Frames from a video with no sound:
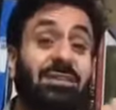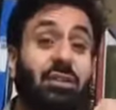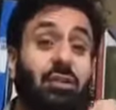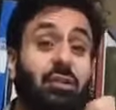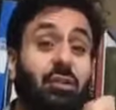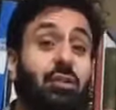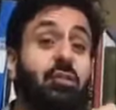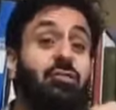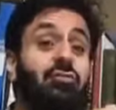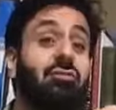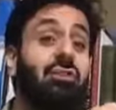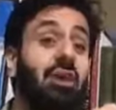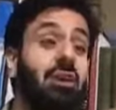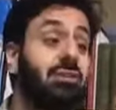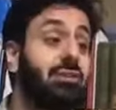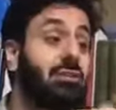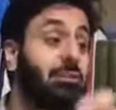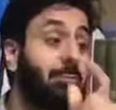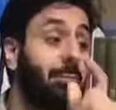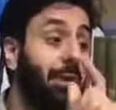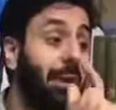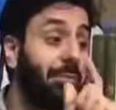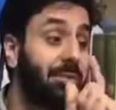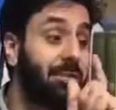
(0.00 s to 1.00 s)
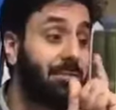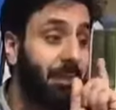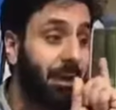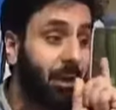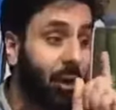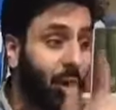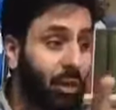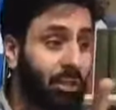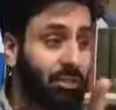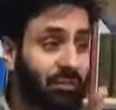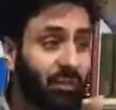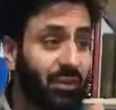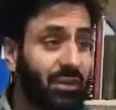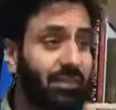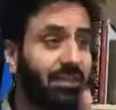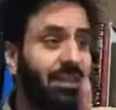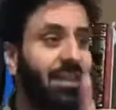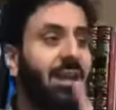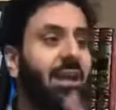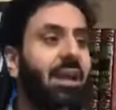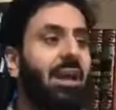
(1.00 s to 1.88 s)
a New Introduction, published by Oxford,